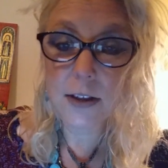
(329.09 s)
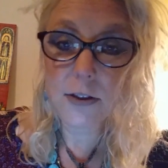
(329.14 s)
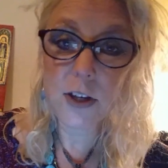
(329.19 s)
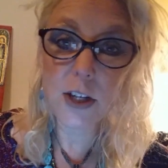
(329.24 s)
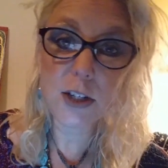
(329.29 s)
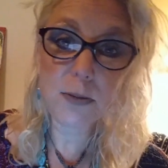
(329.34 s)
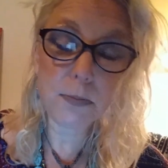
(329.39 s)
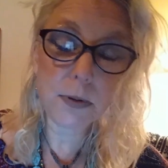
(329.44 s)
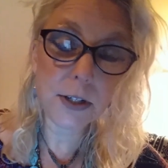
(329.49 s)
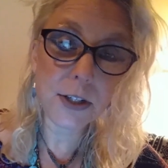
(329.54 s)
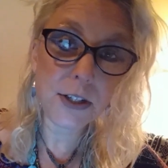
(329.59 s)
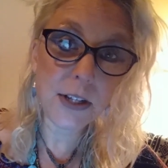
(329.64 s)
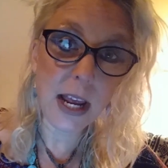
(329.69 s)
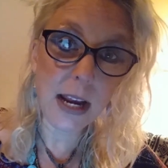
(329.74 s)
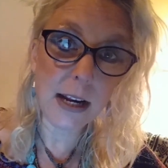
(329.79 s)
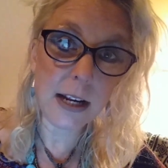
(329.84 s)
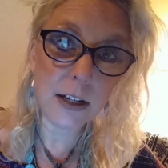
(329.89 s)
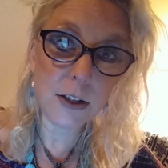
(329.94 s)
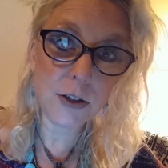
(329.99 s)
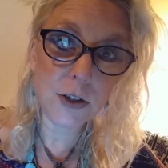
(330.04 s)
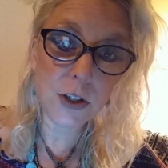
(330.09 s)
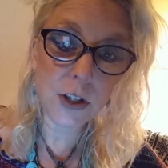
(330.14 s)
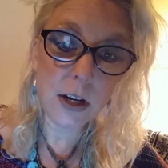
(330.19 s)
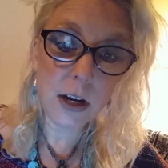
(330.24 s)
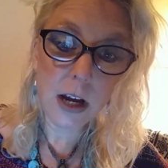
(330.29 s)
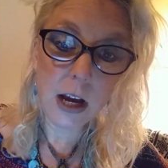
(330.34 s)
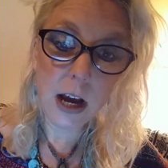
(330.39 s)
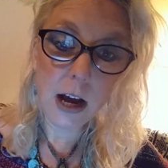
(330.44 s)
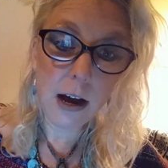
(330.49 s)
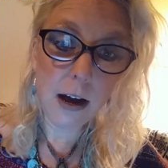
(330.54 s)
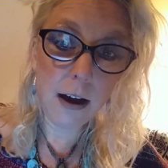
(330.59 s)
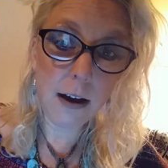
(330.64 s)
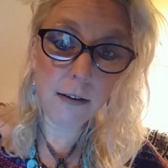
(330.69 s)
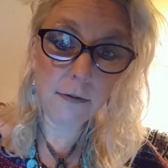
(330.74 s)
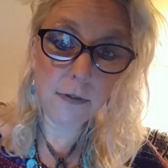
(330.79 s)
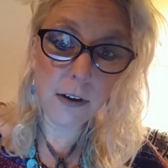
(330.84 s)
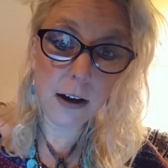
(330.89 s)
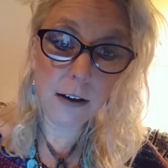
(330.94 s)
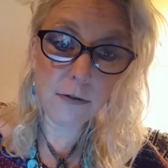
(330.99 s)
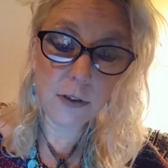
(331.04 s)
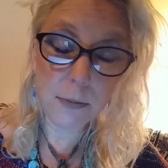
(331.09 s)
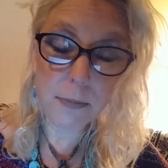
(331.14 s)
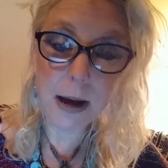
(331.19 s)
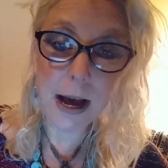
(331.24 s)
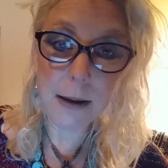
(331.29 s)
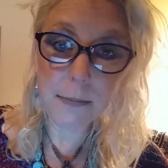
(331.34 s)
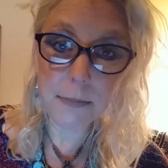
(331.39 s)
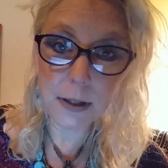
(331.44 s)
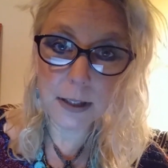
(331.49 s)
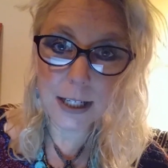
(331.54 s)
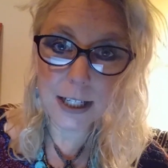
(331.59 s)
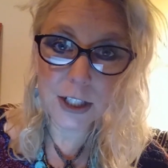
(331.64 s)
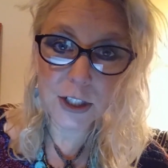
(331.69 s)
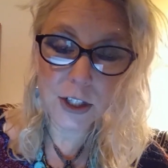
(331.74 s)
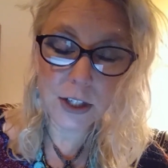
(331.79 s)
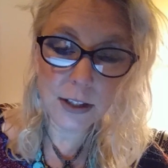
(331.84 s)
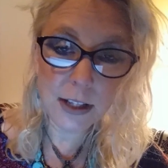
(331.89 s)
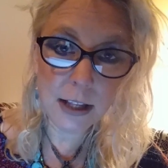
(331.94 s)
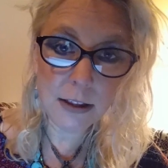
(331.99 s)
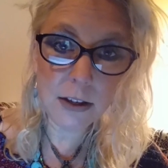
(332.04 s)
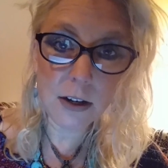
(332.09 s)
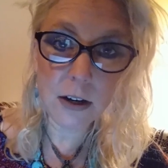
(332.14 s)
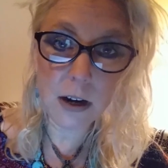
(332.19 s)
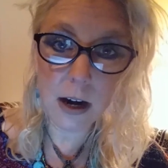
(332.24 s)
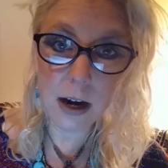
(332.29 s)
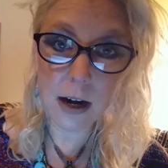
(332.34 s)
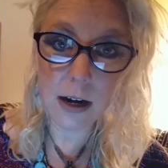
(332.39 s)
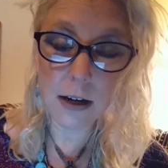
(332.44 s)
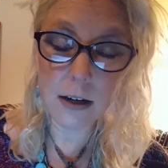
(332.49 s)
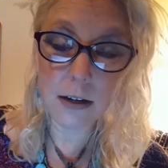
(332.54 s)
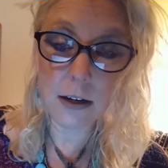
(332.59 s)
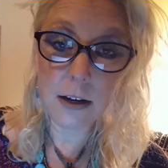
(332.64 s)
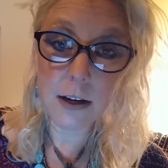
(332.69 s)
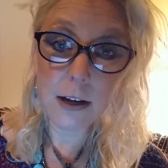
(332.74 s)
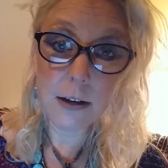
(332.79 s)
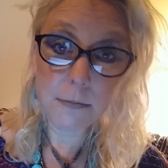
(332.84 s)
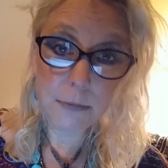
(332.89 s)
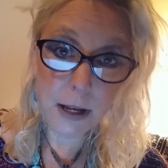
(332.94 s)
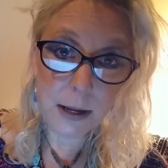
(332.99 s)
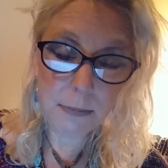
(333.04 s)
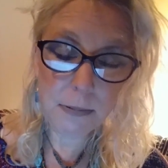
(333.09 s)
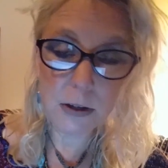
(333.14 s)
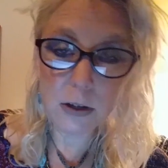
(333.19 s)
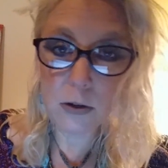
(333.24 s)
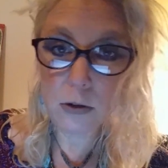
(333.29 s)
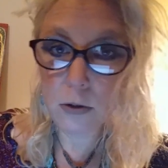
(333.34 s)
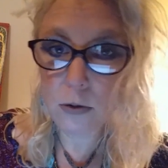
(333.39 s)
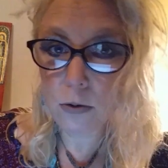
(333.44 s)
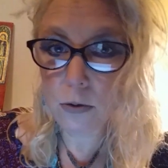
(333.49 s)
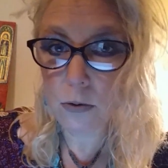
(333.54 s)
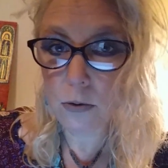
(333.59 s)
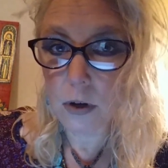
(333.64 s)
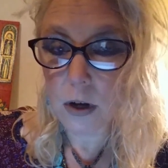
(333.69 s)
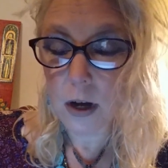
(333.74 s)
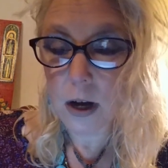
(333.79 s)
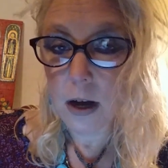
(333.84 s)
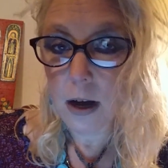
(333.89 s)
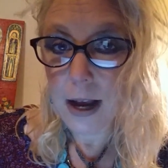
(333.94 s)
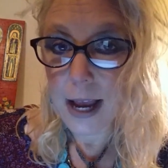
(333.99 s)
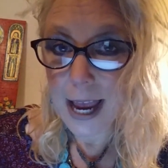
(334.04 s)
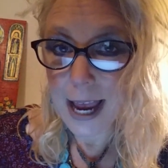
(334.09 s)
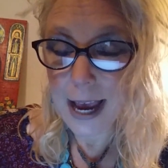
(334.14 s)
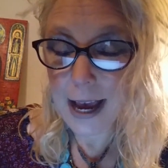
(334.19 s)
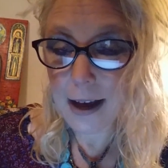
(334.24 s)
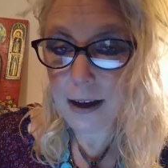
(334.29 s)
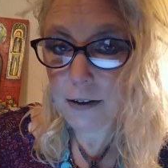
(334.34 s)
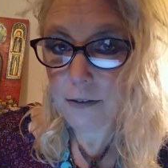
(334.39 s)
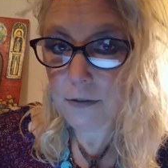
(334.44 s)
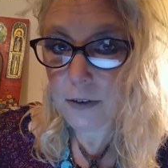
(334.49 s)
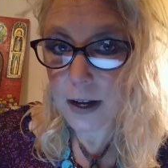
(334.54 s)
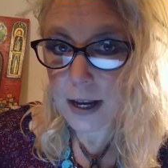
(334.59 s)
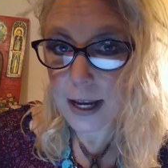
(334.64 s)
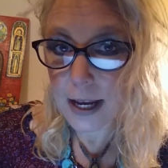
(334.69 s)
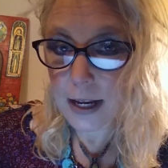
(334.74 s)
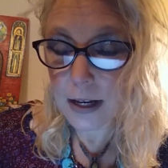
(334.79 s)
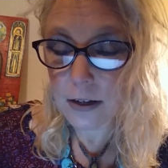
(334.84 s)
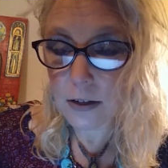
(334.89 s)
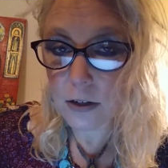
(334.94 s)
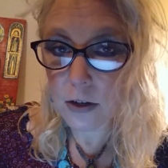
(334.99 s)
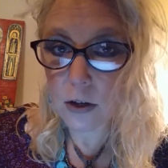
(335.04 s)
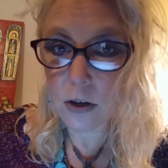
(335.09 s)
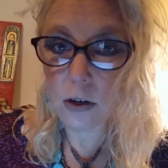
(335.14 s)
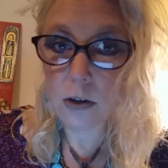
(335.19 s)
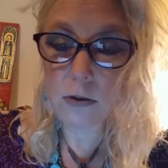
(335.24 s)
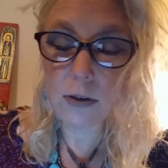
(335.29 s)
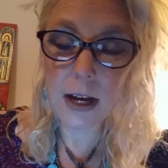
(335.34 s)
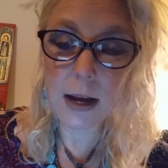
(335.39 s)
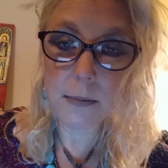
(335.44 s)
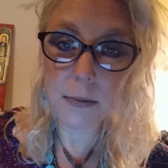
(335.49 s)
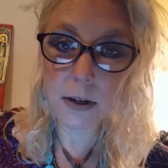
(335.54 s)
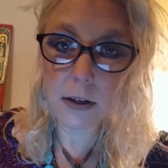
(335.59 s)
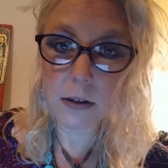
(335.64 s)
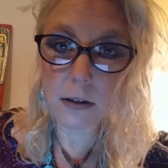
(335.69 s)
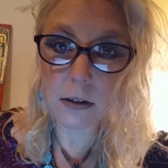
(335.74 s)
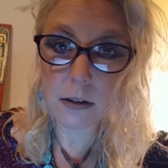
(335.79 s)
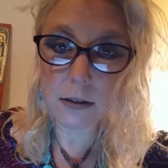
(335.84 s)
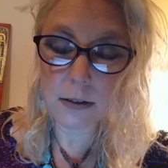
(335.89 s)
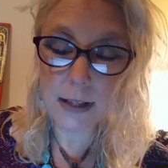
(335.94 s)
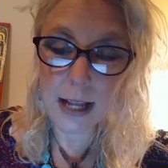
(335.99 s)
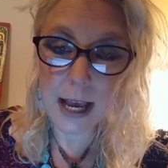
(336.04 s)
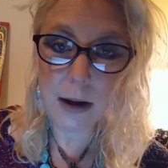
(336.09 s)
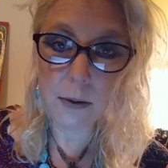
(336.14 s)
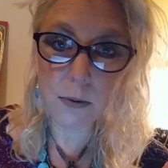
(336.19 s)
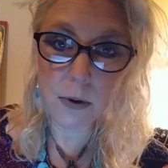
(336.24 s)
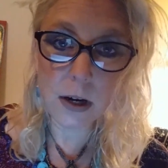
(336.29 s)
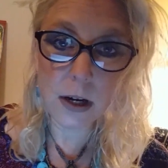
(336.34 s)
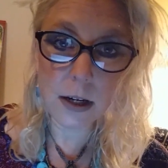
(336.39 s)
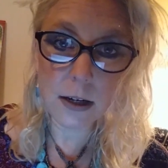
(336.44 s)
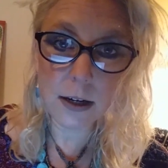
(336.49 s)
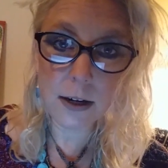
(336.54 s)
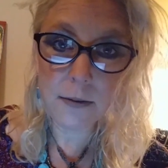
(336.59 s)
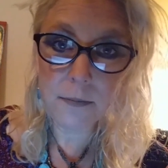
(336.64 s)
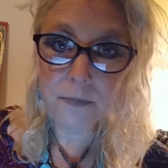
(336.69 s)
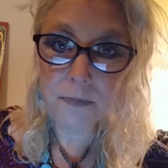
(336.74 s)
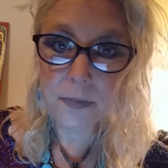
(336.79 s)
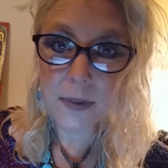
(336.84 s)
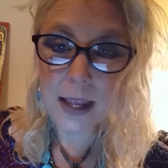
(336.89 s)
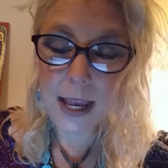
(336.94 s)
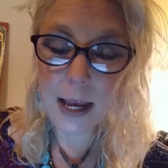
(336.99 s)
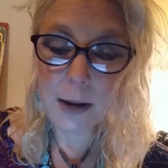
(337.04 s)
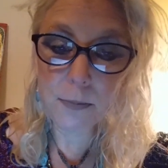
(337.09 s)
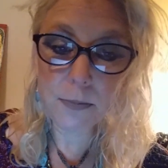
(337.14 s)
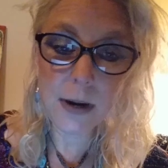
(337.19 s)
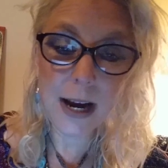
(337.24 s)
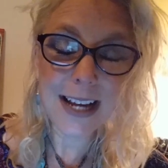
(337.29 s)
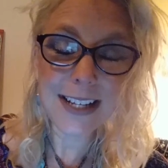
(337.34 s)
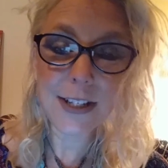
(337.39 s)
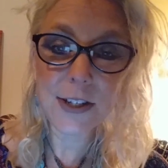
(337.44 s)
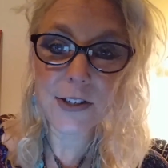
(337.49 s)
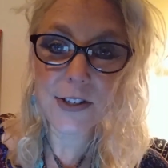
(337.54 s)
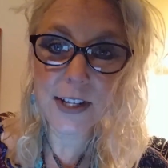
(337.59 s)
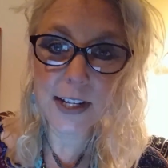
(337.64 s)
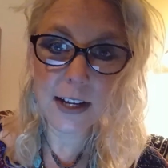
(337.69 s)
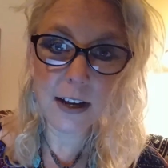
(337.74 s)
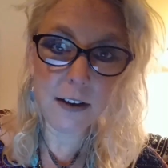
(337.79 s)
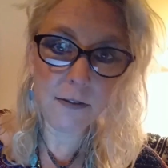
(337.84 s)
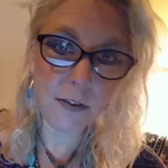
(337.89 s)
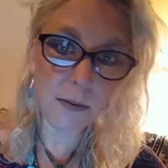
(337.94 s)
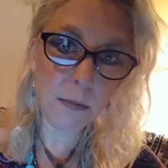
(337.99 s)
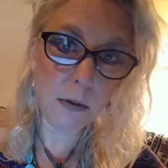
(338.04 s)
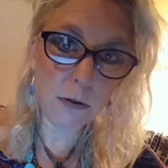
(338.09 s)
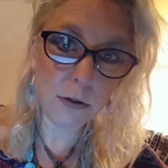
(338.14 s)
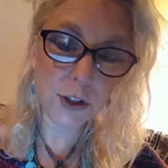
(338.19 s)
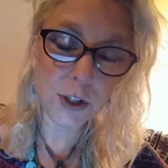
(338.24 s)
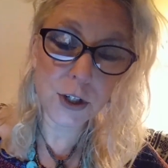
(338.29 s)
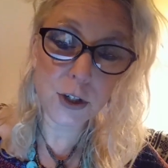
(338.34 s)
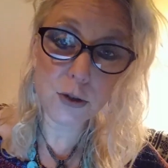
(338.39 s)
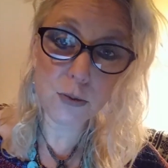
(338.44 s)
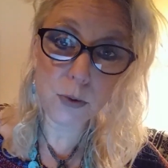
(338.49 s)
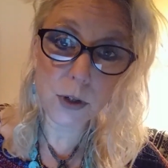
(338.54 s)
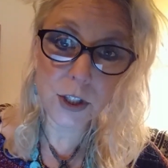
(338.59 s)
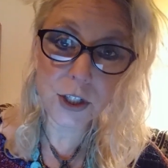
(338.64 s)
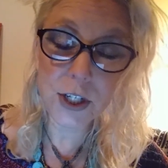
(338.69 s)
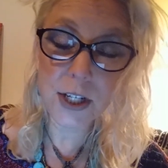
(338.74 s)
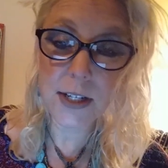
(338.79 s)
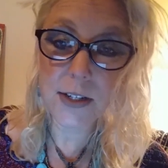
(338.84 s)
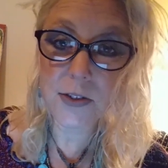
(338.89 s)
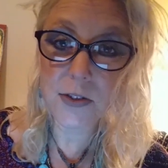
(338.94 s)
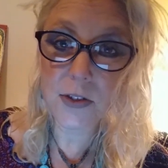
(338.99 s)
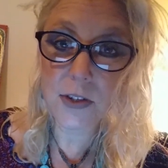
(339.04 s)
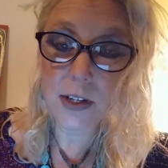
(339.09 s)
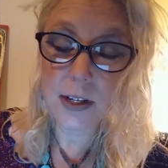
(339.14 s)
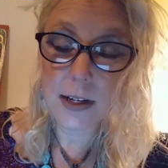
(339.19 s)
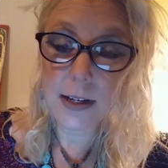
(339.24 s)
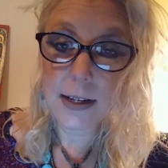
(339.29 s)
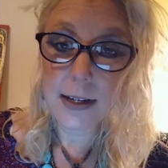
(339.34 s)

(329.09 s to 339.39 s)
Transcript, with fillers: this percentage of, of the population, that there are people who have a neurochemical network and processing of emotions, which is